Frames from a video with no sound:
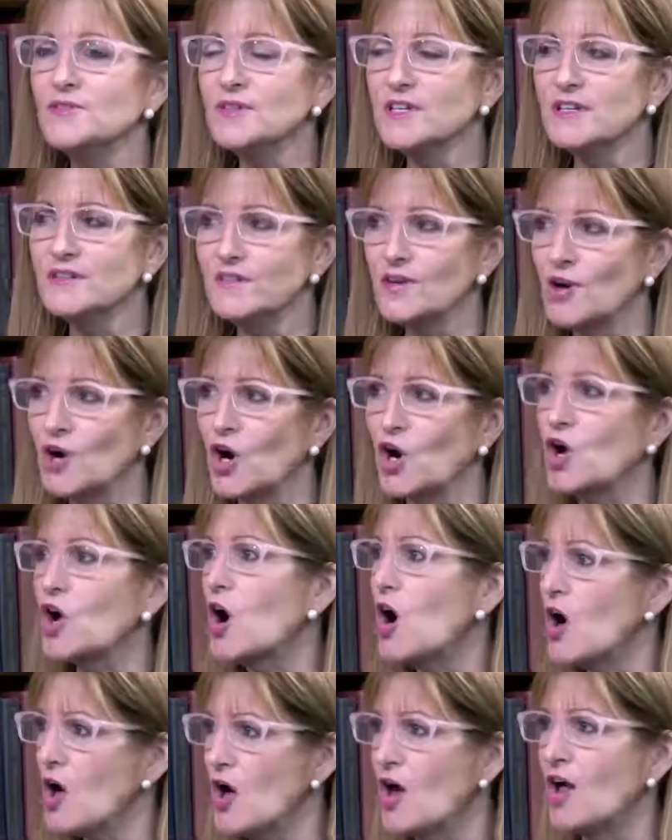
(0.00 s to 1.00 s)
you give her a
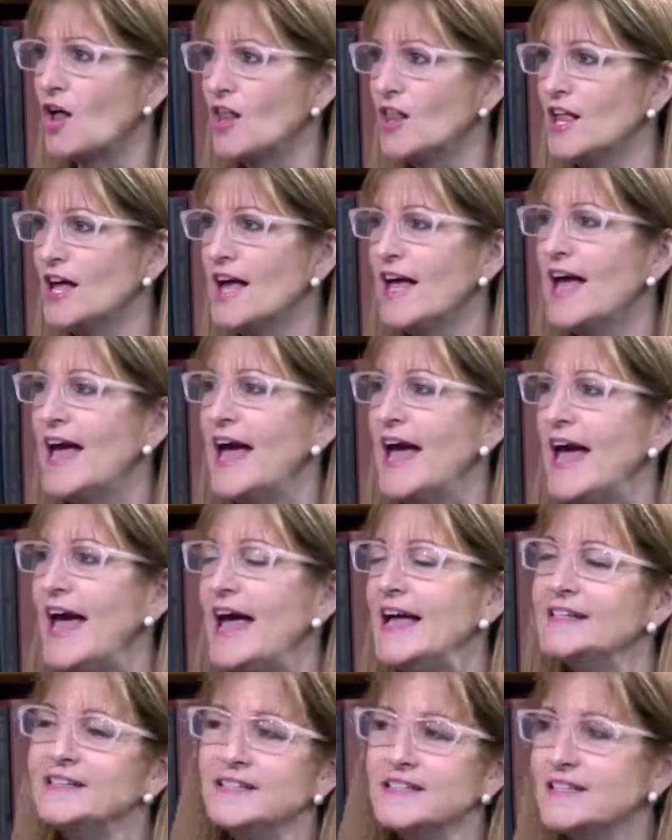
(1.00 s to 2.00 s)
call
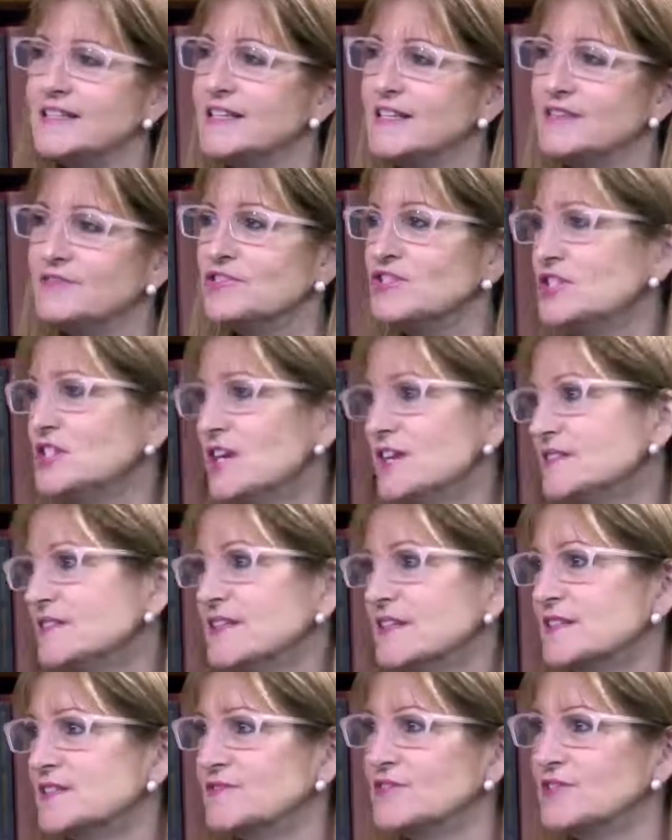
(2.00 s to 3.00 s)
and see if she does
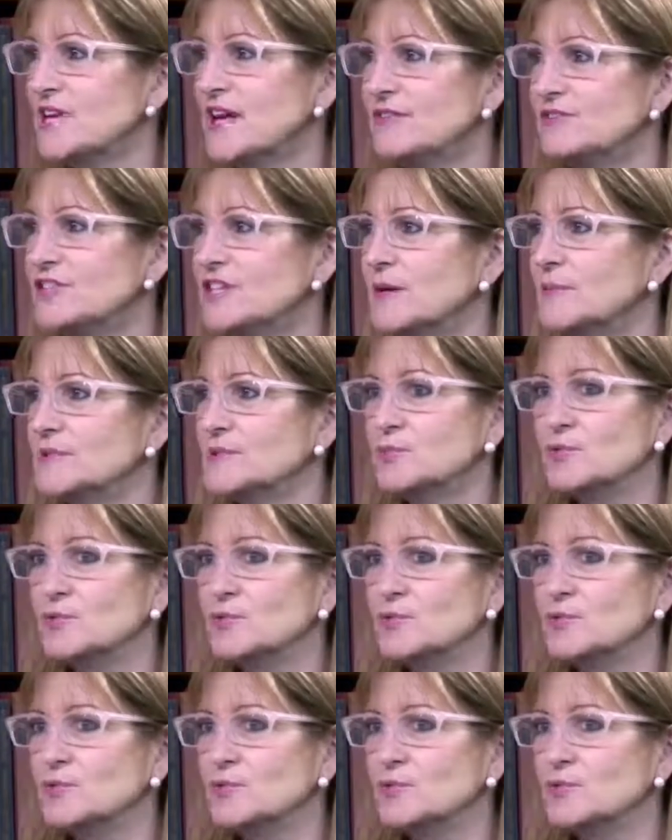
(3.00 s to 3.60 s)
this for townships?